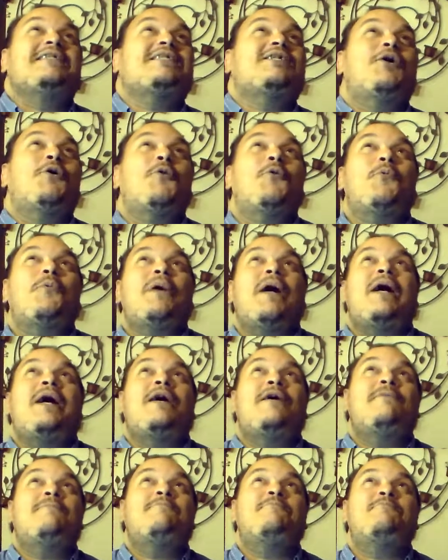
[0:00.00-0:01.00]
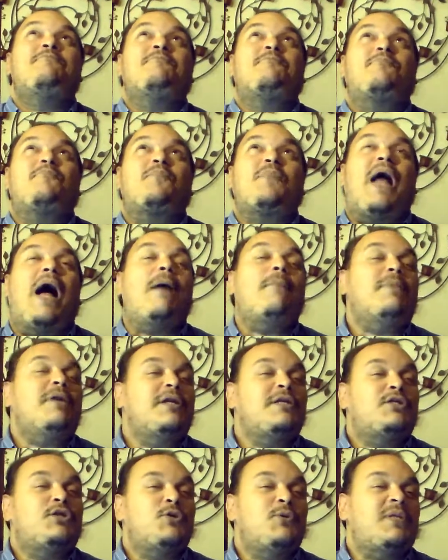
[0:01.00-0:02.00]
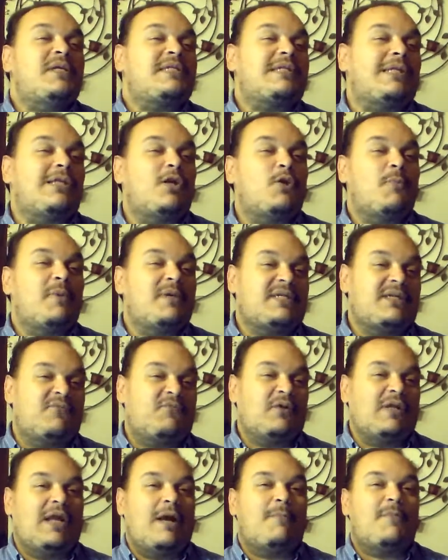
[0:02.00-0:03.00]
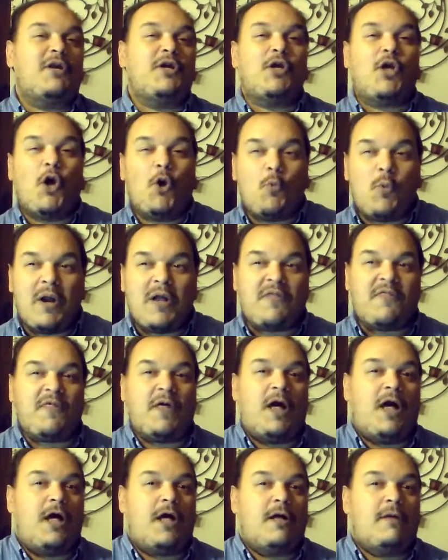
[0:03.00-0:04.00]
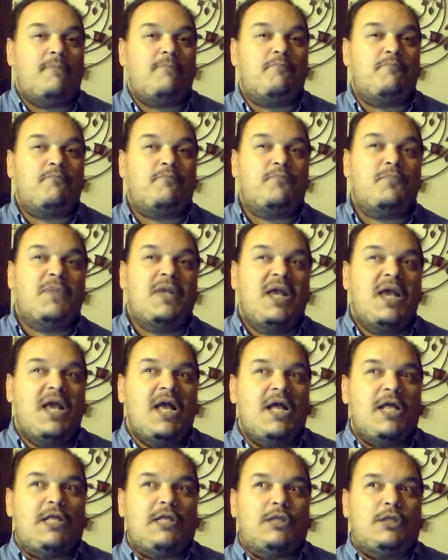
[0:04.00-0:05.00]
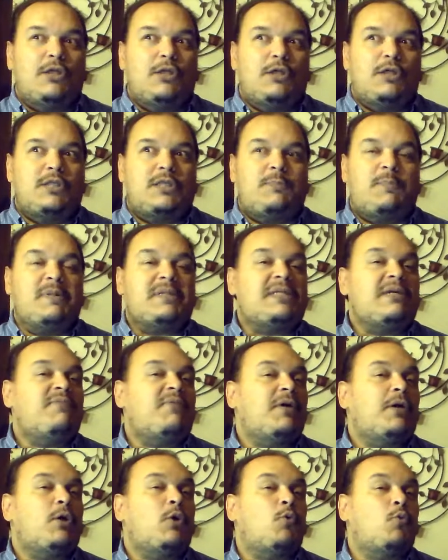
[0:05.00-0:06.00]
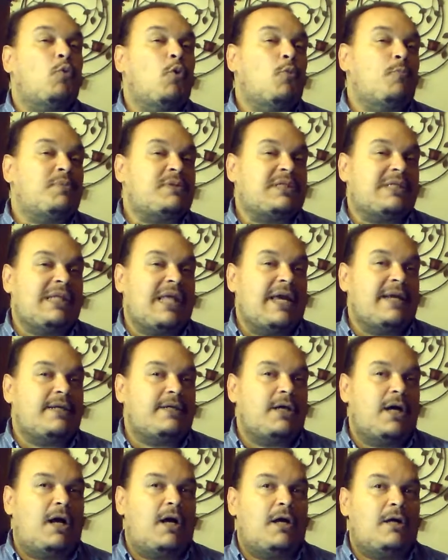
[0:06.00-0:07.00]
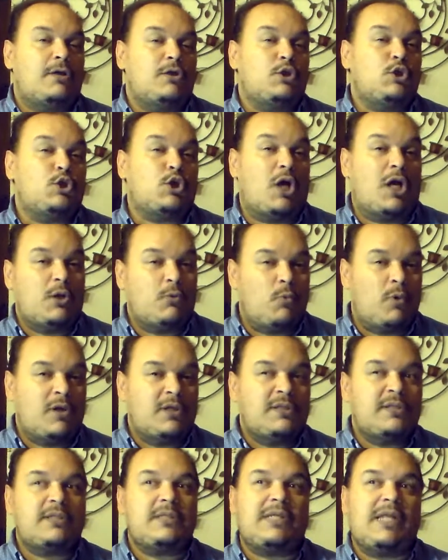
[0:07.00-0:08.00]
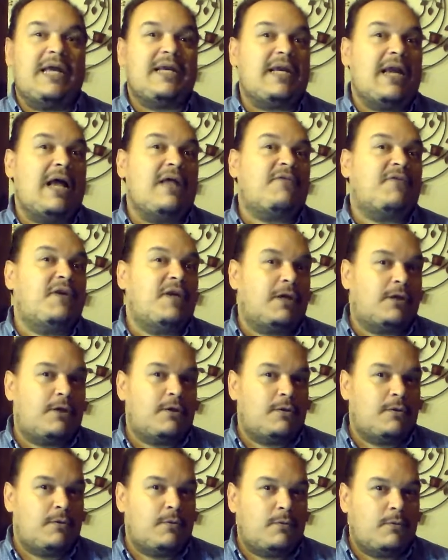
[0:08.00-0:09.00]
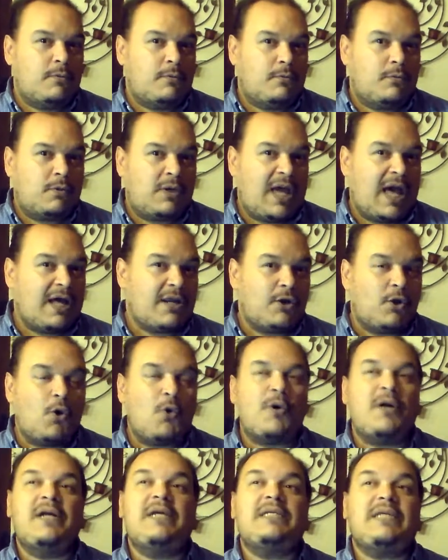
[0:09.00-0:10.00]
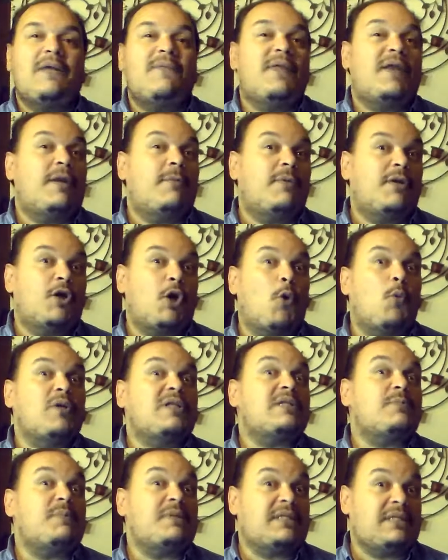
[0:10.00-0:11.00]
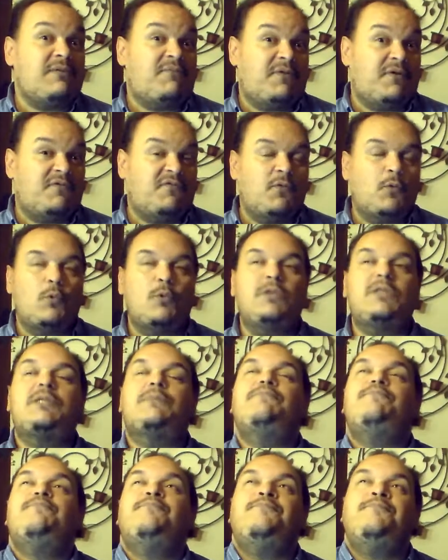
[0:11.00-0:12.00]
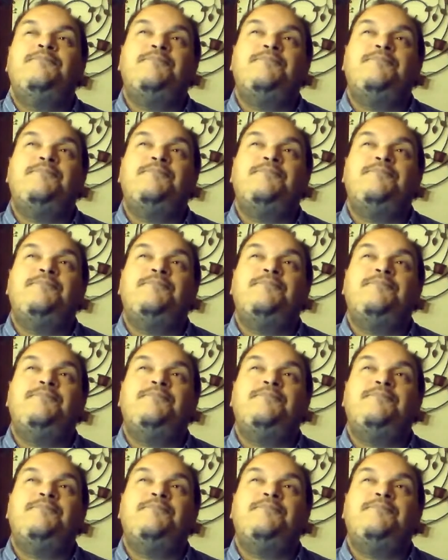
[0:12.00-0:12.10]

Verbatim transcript: So um, I'm gonna do this a little bit differently. I'm gonna go with um, specific groups like uh, genres, like ethnic categories, and then I'm gonna go with specific foods.